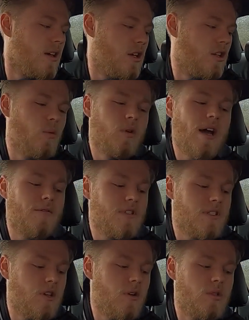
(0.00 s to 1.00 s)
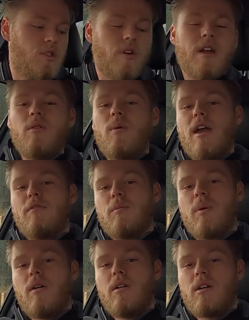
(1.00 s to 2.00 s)
don't want to have to do straight away if you're
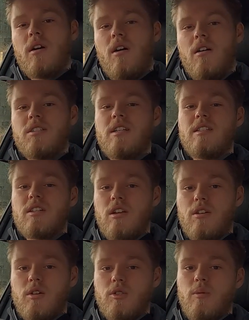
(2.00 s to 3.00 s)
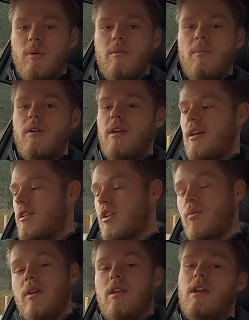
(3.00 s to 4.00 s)
buying a car, because it is going to cost you a bit of money and it's
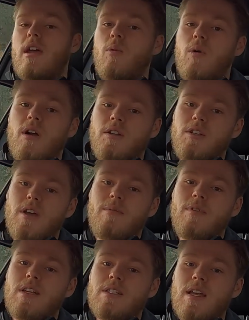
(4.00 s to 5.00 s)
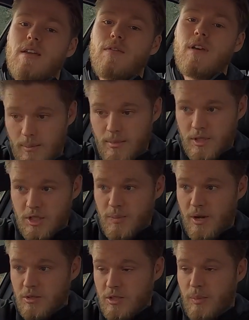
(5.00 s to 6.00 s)
only going to get worse. You can't really save it. So I
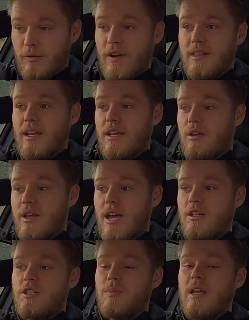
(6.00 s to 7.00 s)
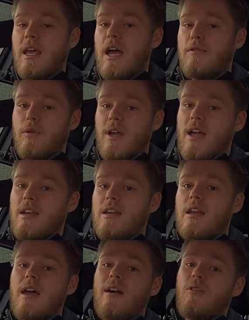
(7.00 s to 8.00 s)
suppose to prevent that, you can just be careful getting in
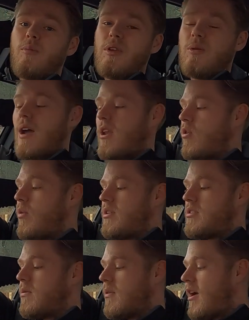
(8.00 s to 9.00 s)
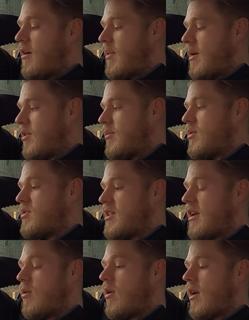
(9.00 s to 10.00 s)
and out, but you can't always do that. BMWs
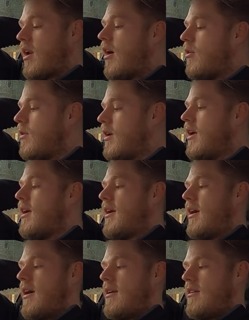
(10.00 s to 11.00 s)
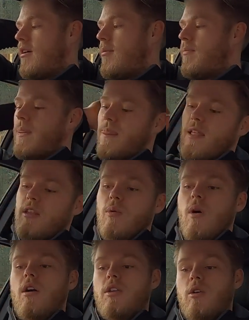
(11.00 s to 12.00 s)
sit quite low, and they
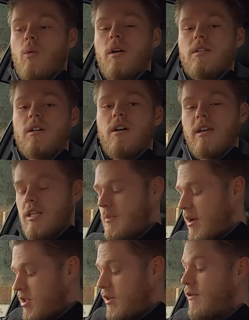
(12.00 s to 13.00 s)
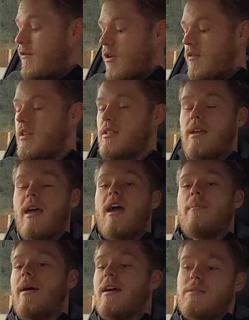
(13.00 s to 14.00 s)
do hug you quite tight, especially if you've got these
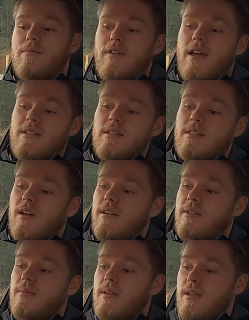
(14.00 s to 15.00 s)
airbags inflated tight.